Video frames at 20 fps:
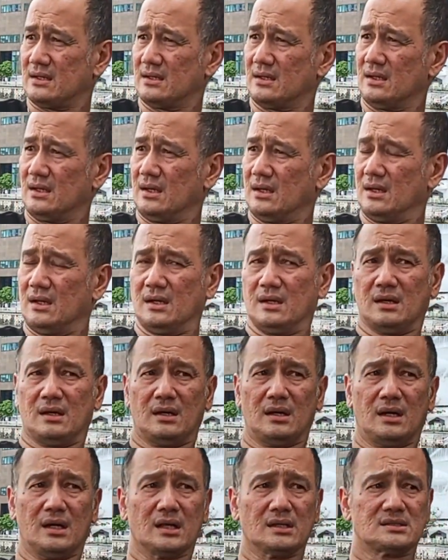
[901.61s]

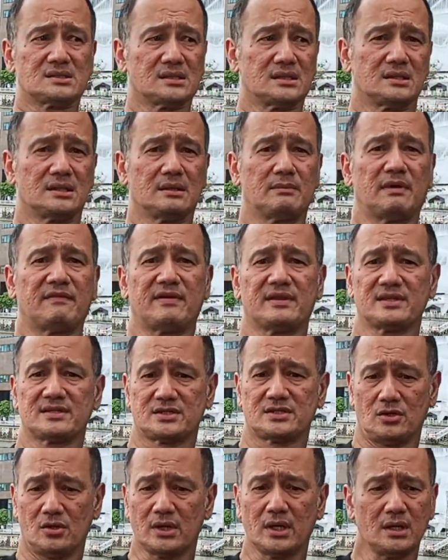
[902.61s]
Then my father said,
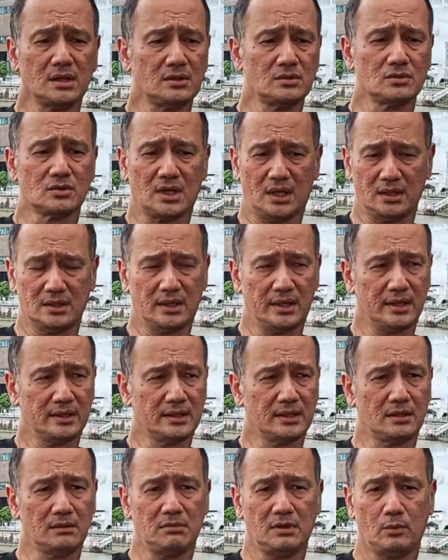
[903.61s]
okay, you cut your hair
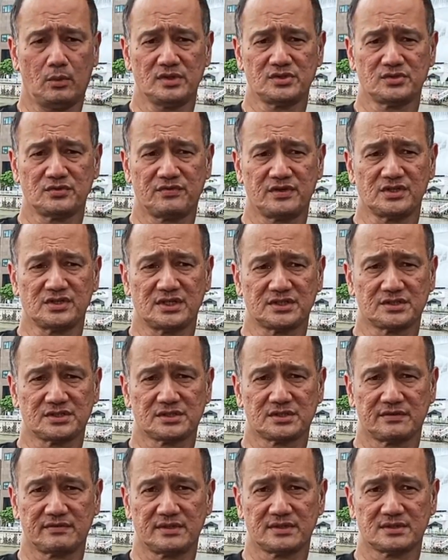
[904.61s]
now, but once you finish national
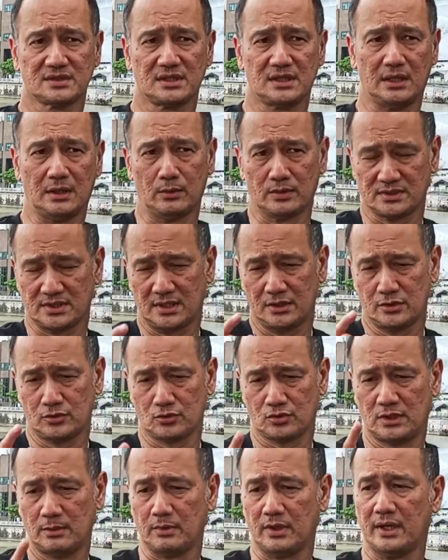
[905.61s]
service, I will tell you to
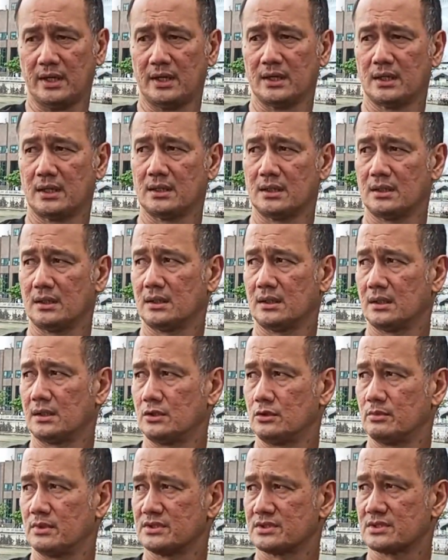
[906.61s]
keep your hair again. And then you
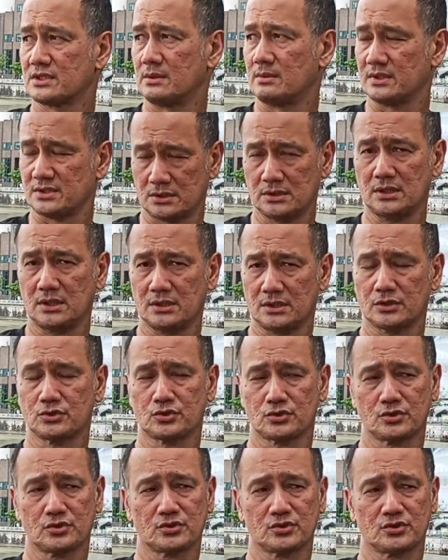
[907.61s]
must keep it. I said, yeah, sure.